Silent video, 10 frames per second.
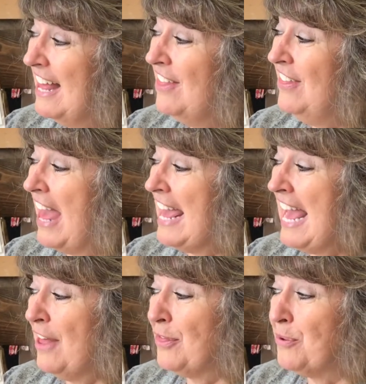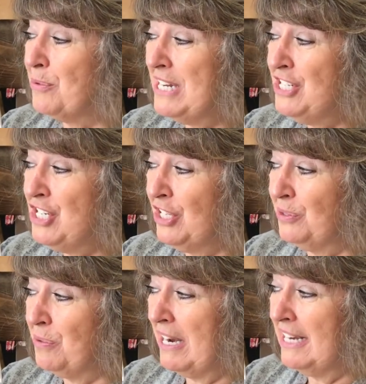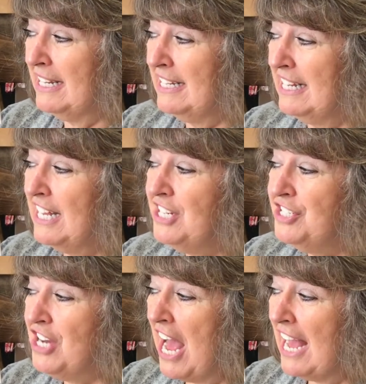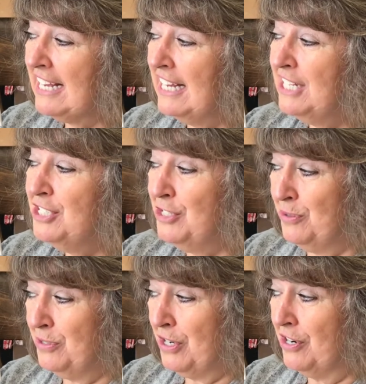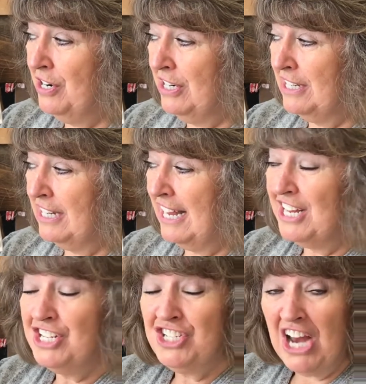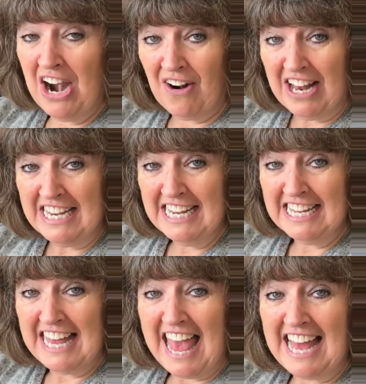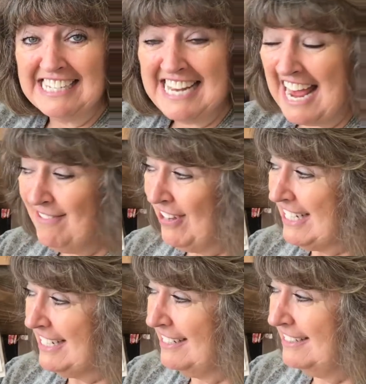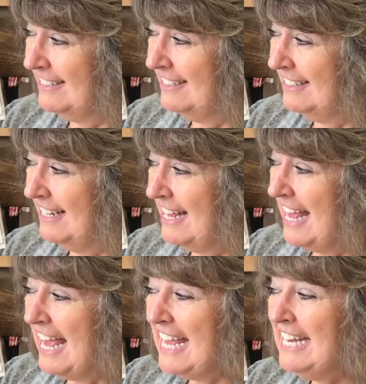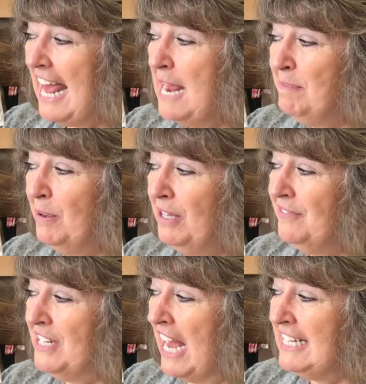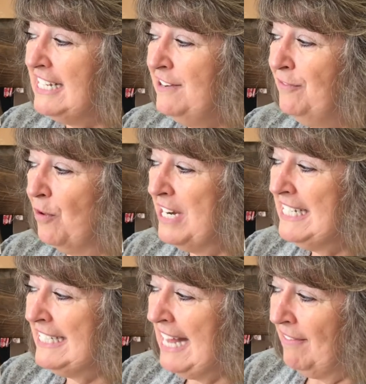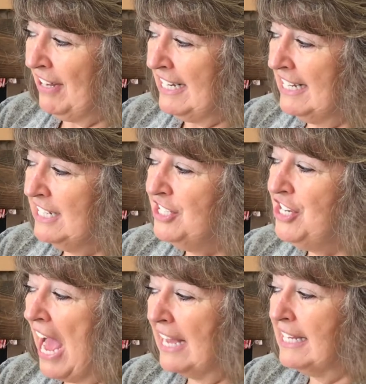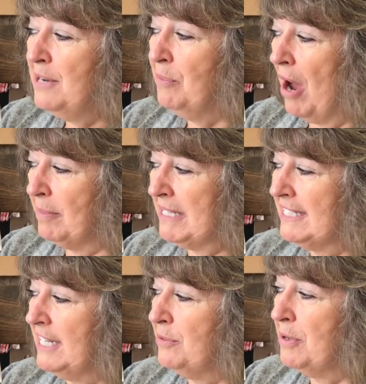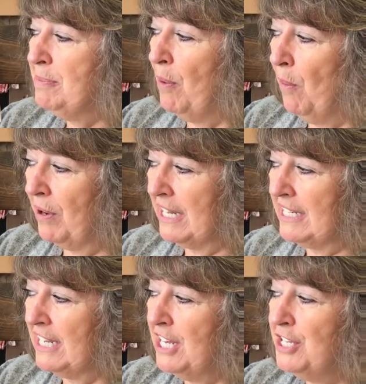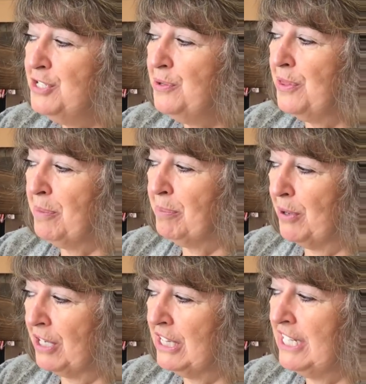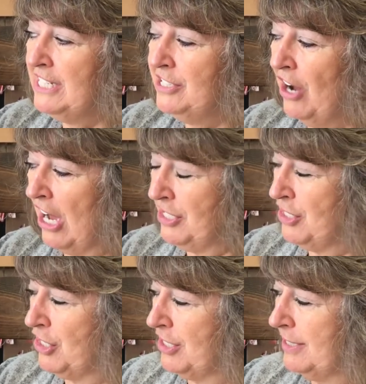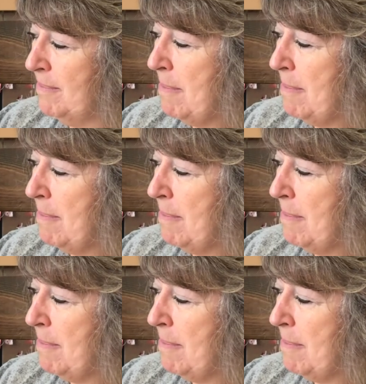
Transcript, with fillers: They had three children Jack Jr., Sharon, and David. In April of 1947, Jackie Robinson reported to the Brooklyn Dodgers.